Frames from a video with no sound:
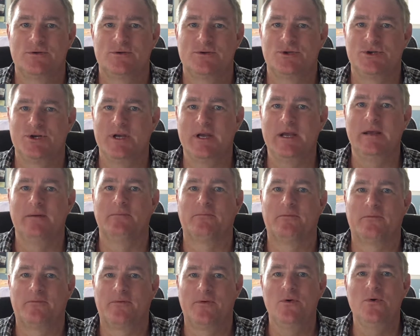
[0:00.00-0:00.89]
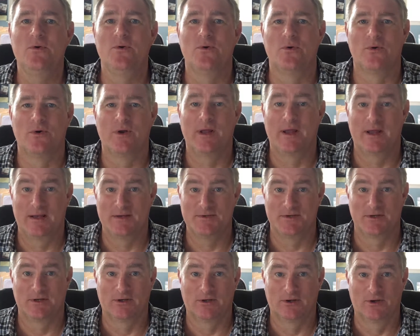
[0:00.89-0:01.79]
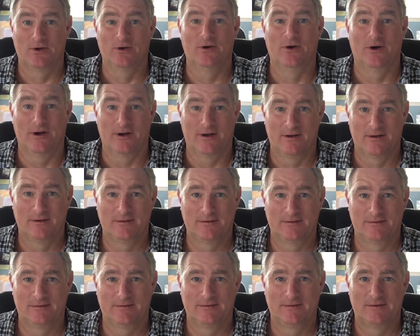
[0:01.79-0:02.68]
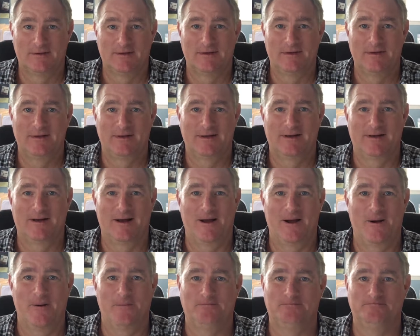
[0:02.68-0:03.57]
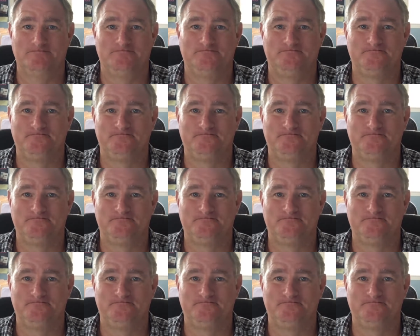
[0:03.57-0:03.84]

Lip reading: cheap food isn't good. And